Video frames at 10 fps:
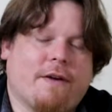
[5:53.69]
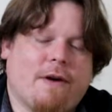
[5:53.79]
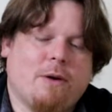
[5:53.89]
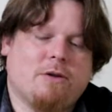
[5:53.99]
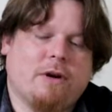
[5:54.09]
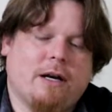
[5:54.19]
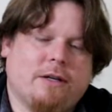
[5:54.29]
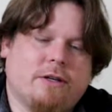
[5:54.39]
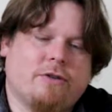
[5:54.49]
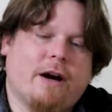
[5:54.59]
If I was
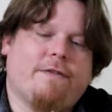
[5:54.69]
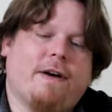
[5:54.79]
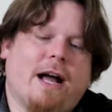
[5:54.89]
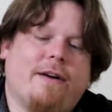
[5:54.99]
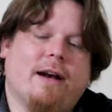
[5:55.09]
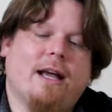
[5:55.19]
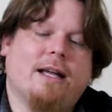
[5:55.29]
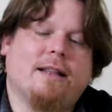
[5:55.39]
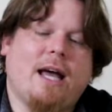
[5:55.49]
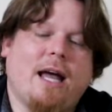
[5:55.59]
trying to fire it
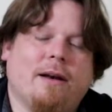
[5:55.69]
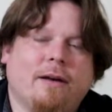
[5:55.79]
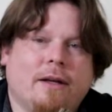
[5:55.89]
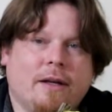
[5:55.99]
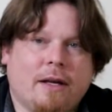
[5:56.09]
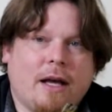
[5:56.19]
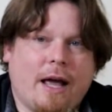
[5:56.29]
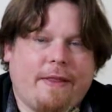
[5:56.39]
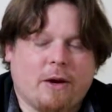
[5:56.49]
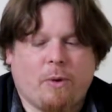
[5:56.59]
like that,
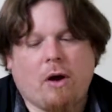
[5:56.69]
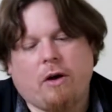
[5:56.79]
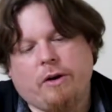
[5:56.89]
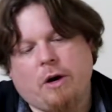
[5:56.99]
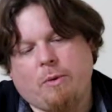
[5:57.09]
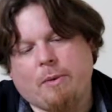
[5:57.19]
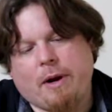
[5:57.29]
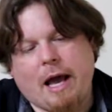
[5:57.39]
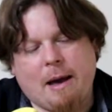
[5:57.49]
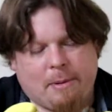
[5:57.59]
I think we all know what
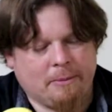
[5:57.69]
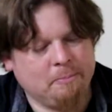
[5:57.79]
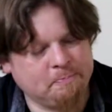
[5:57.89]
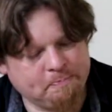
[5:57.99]
would happen.